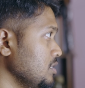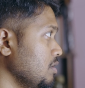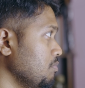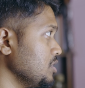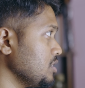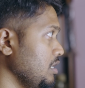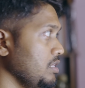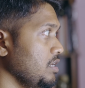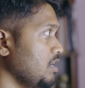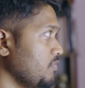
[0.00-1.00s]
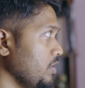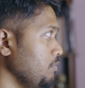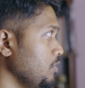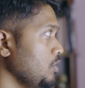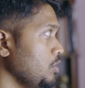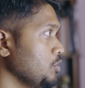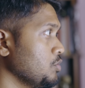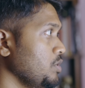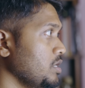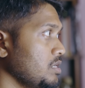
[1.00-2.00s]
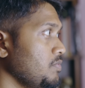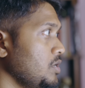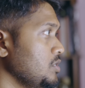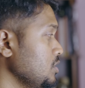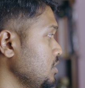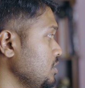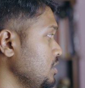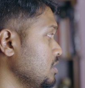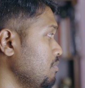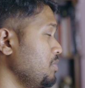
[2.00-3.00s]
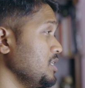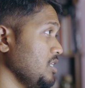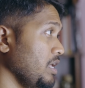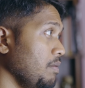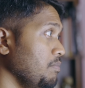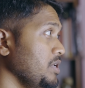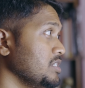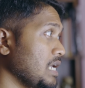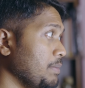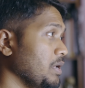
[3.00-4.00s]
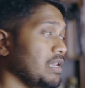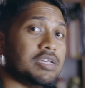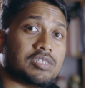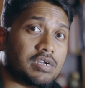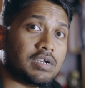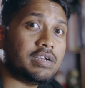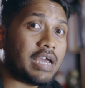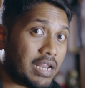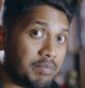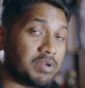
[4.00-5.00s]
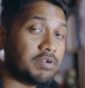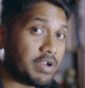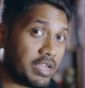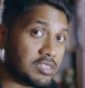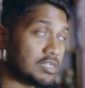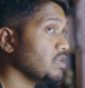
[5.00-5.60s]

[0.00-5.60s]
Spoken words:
the compressed L in the R5. So in other words, the compressed M is having lesser dynamic range,